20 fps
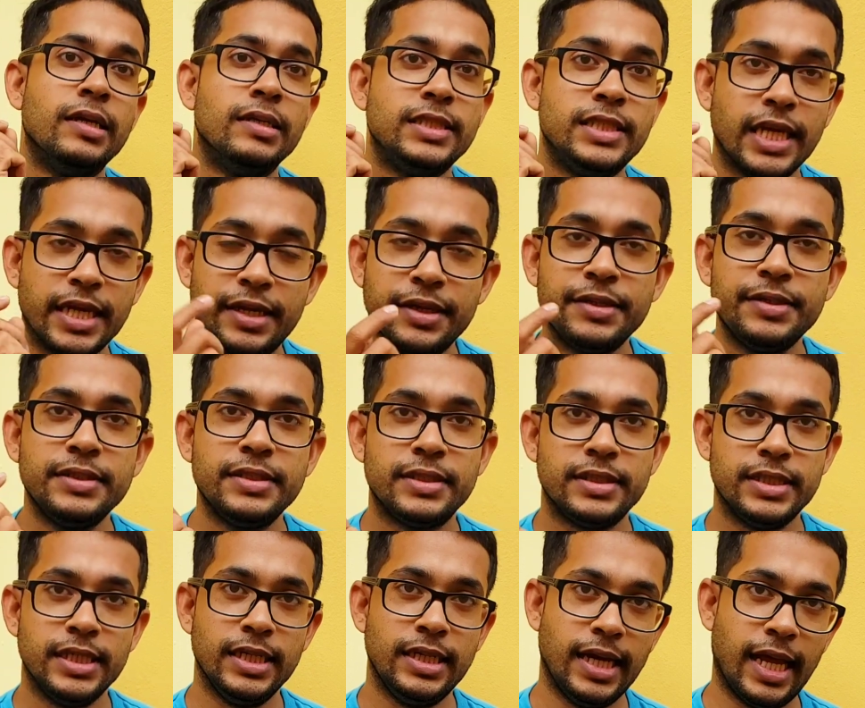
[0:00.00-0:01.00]
Taking
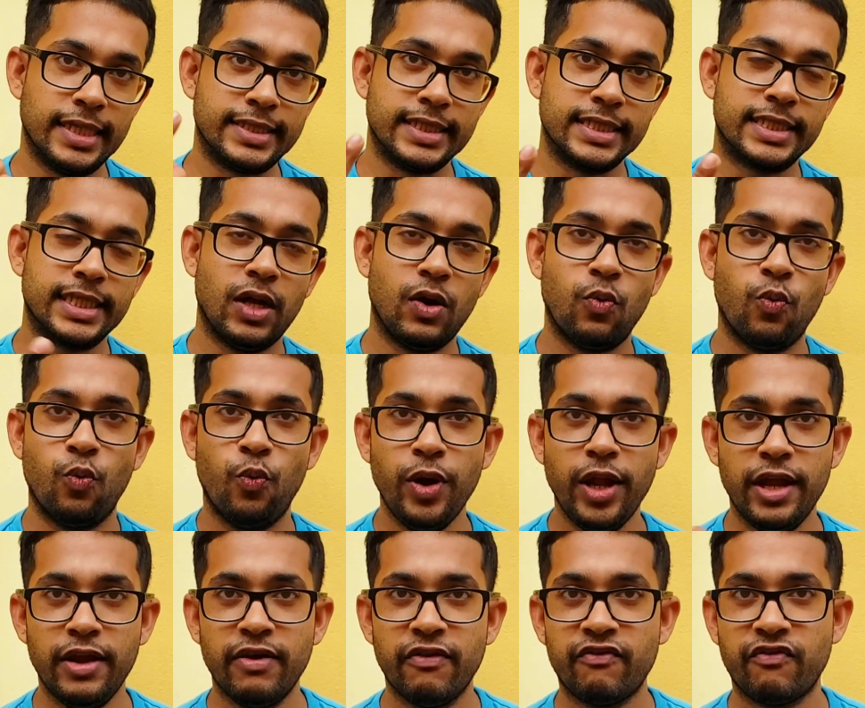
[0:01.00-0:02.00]
the lettuce
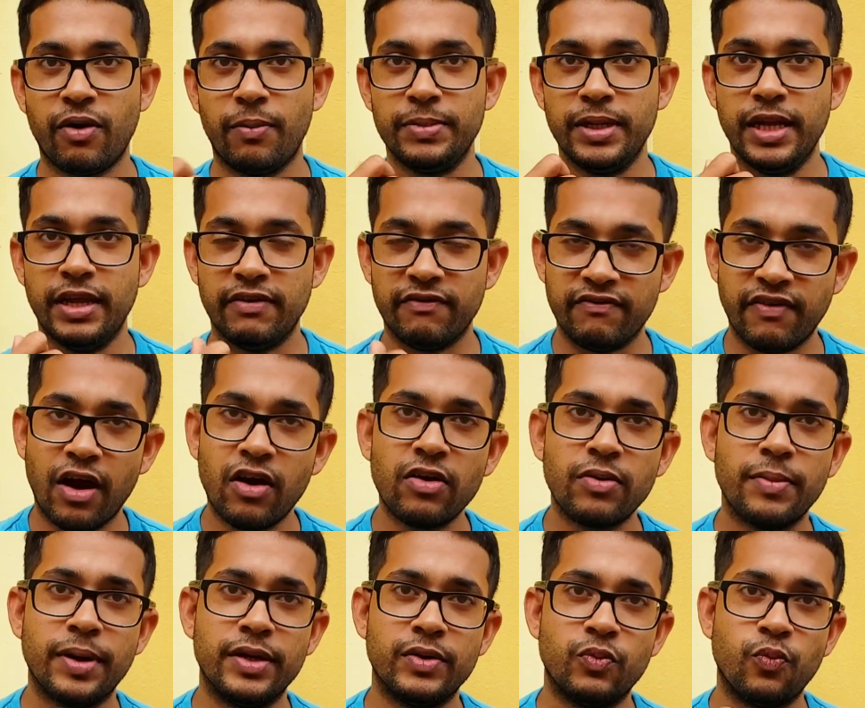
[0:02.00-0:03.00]
away from the
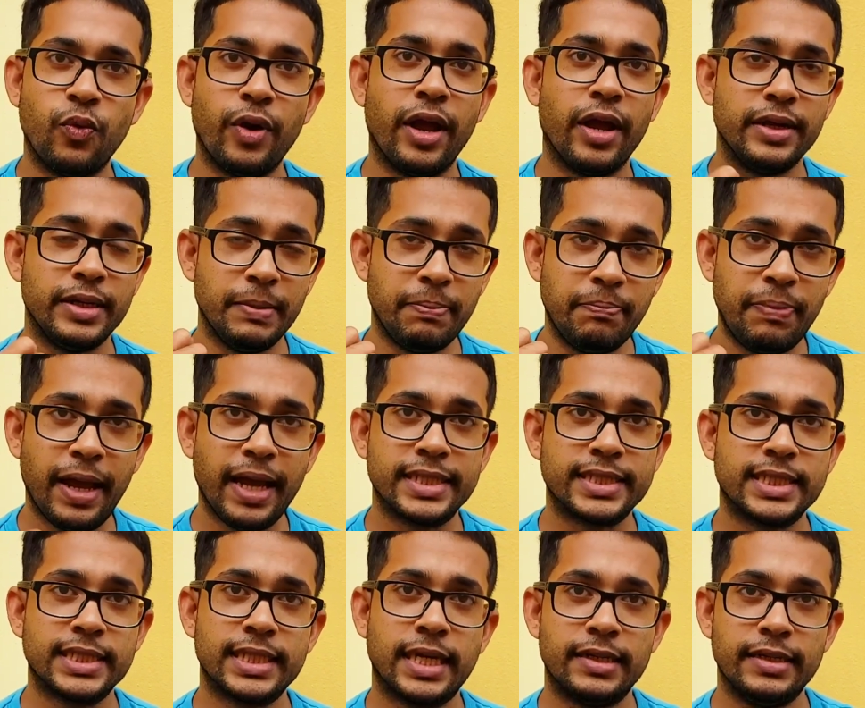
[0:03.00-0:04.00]
environment where the
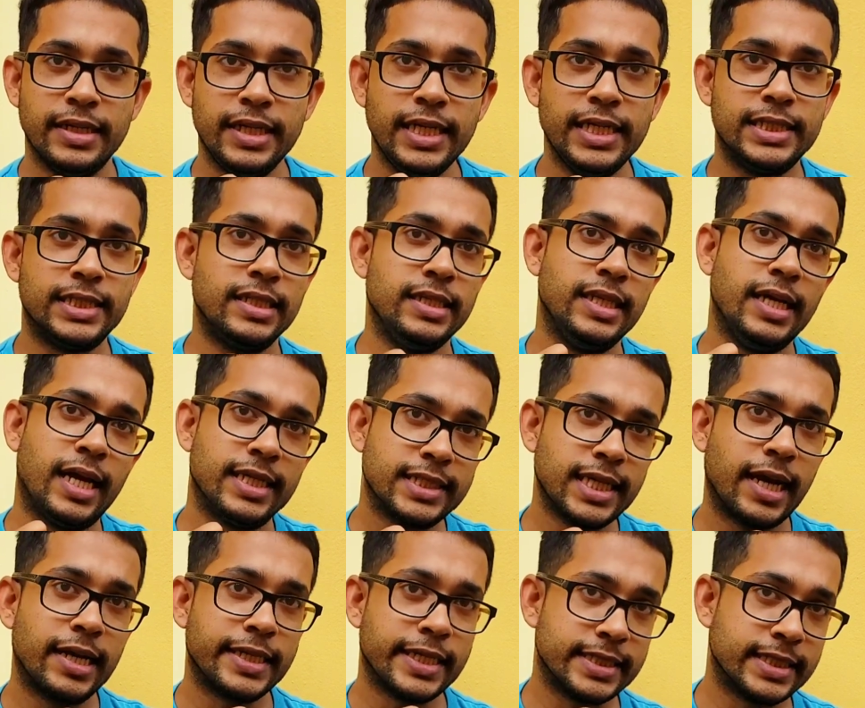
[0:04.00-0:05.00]
pests can easily
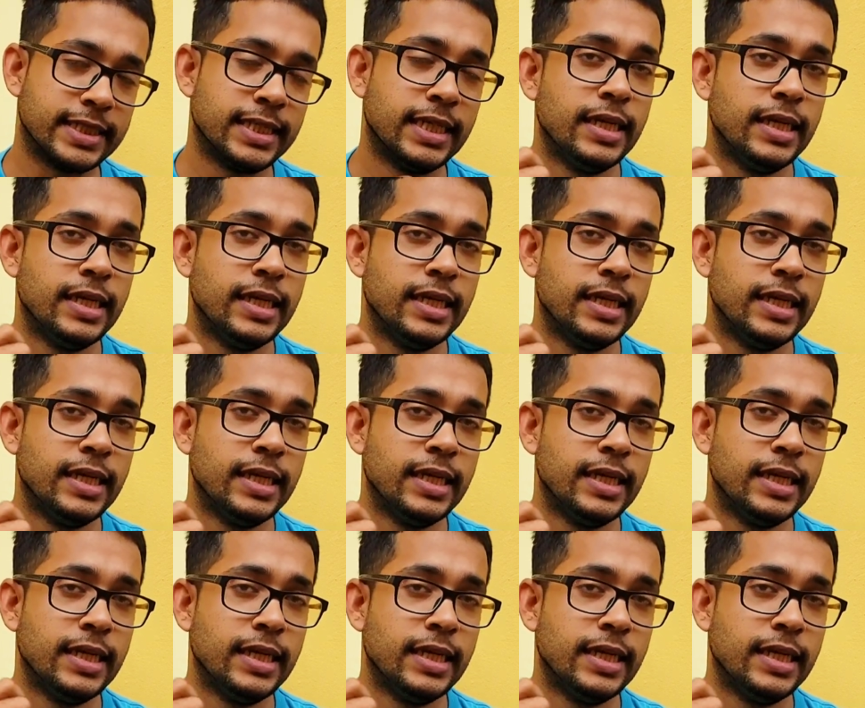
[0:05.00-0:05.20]
attack it.